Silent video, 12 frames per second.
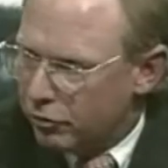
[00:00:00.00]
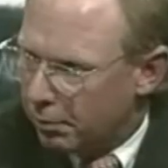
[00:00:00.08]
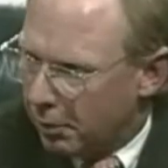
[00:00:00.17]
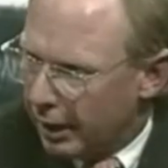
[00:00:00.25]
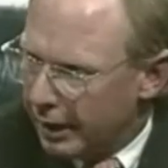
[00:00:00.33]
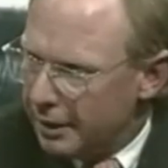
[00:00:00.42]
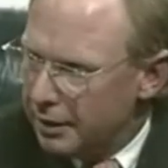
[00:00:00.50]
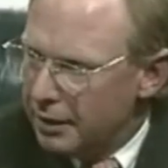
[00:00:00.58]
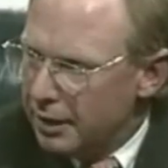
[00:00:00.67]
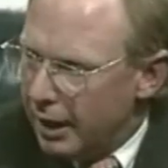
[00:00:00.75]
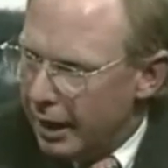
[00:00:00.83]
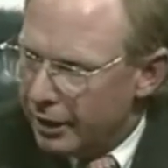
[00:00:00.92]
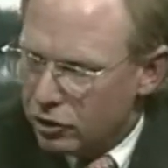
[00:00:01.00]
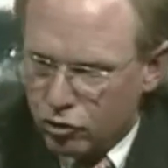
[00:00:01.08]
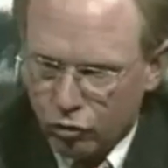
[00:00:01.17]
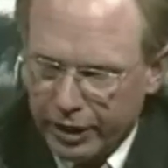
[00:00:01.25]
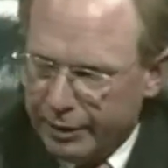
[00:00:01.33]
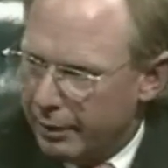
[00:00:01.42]
to play
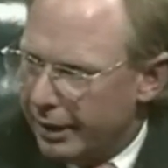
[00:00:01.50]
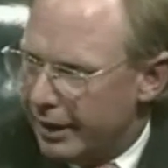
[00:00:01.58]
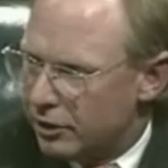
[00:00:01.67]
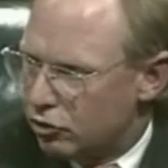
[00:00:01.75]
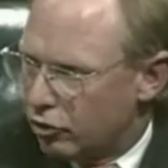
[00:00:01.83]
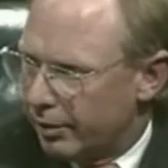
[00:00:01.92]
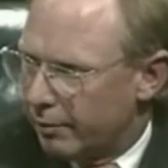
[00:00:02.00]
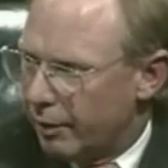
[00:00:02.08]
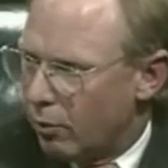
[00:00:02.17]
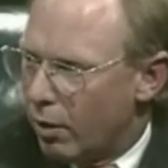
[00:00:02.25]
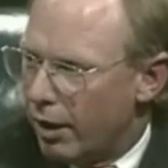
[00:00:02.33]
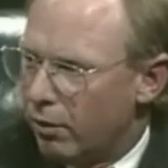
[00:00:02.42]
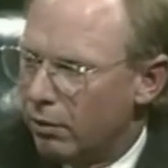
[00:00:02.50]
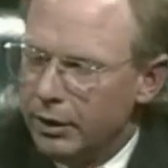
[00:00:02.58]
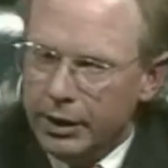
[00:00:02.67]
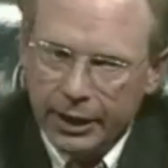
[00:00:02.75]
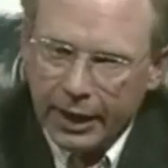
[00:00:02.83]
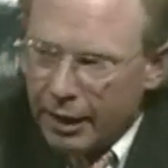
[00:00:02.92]
extremely, extremely well.
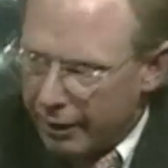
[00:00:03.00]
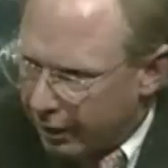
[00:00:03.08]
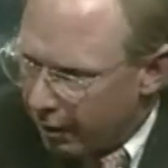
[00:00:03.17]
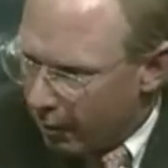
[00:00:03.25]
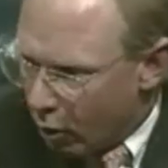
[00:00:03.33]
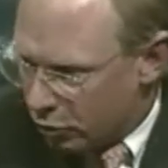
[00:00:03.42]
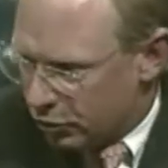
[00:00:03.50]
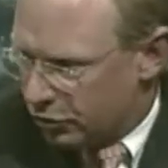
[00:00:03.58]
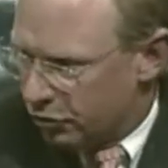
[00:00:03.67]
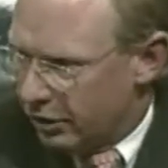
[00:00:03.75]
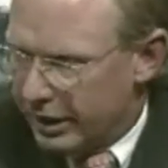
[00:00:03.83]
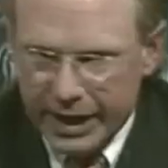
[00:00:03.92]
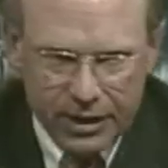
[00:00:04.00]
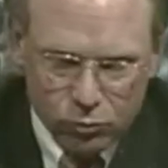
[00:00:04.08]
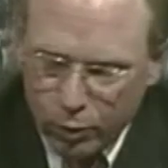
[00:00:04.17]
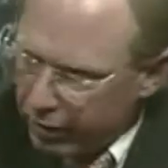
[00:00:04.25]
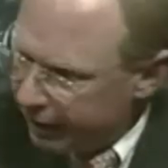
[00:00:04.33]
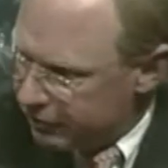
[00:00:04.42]
Again, I think emotions are the keys.
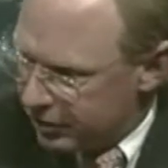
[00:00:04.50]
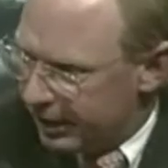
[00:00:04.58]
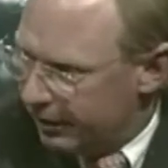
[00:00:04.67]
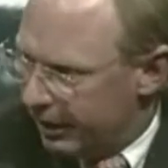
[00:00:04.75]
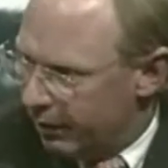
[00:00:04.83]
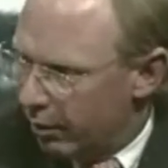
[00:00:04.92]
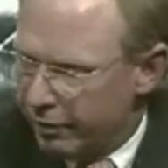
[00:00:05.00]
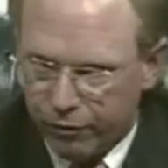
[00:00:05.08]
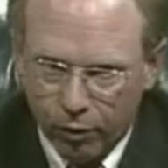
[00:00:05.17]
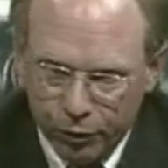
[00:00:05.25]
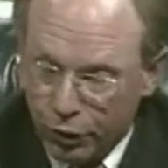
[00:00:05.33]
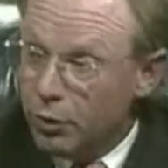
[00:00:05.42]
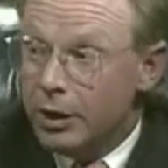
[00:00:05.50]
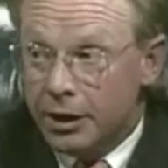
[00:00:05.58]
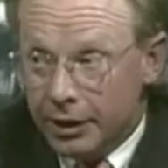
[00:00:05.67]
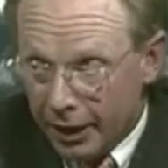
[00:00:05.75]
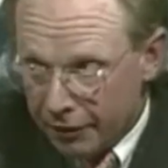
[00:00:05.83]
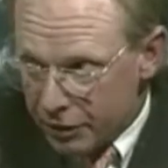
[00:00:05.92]
We don't have to say anything to get ready for OU.
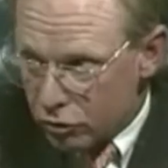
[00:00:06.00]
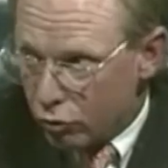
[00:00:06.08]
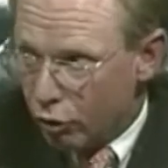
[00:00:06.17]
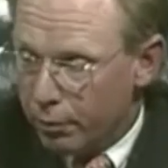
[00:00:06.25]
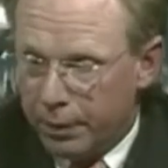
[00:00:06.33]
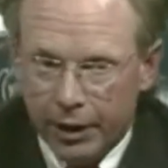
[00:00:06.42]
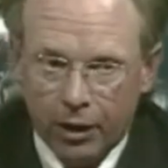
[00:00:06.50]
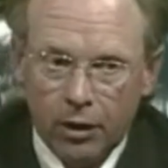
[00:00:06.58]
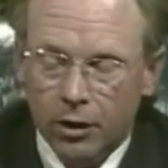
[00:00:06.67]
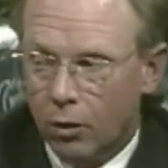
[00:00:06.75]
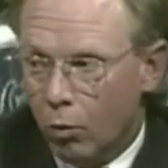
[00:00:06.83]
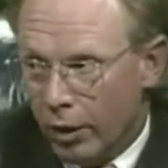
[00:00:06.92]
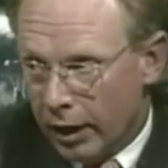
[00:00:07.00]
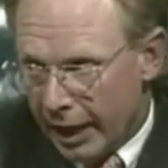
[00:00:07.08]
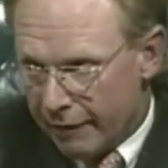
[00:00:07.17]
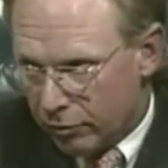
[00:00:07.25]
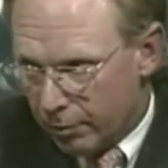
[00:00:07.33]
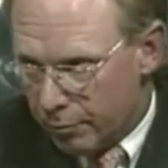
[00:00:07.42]
Now, this group here, we'll
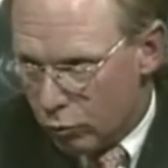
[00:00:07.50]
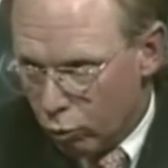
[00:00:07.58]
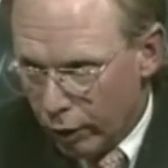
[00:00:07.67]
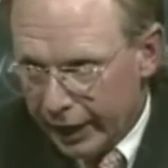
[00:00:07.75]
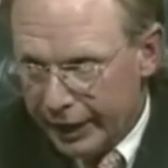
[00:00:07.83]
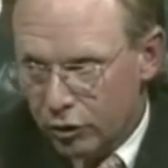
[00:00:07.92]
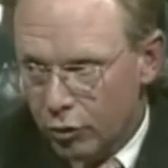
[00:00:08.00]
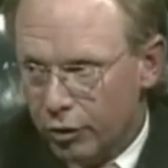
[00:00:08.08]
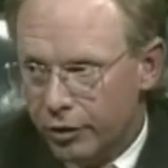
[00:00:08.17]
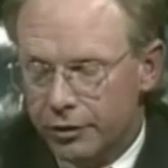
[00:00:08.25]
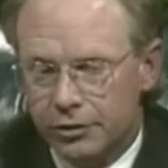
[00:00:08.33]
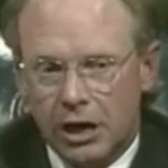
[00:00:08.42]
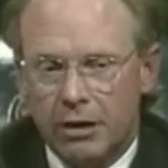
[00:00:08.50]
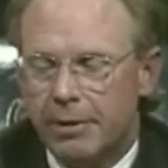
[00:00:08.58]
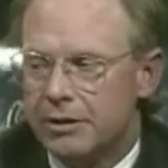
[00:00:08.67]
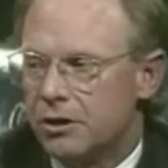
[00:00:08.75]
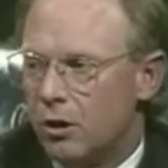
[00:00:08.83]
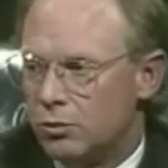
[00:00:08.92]
have to really do a good job
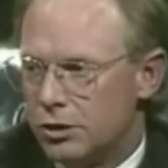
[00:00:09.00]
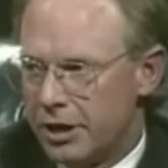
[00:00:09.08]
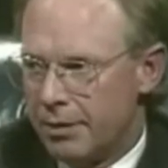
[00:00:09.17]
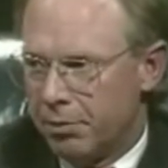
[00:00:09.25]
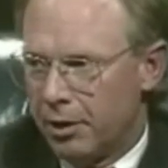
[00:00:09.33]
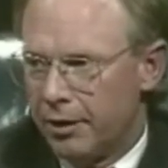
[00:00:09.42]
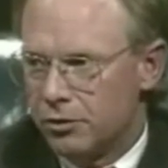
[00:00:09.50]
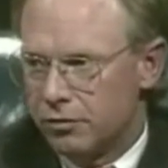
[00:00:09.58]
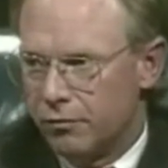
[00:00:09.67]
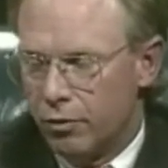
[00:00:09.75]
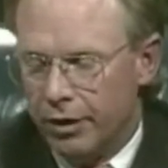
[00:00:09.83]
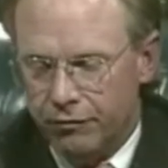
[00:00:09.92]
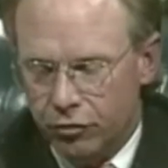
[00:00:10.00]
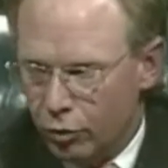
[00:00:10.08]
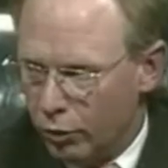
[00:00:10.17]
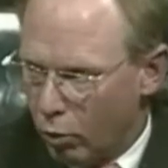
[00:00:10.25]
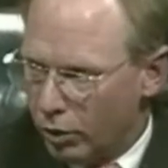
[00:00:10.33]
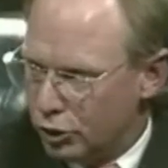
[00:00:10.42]
as coaches and players of
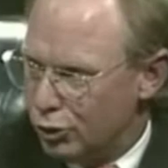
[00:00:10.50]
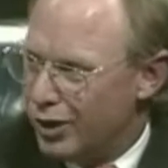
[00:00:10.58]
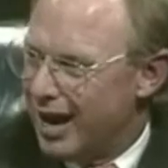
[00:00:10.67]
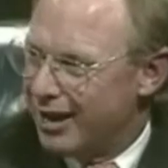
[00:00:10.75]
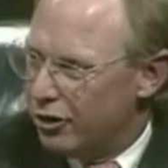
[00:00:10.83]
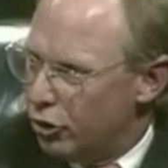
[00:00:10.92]
doing what you got to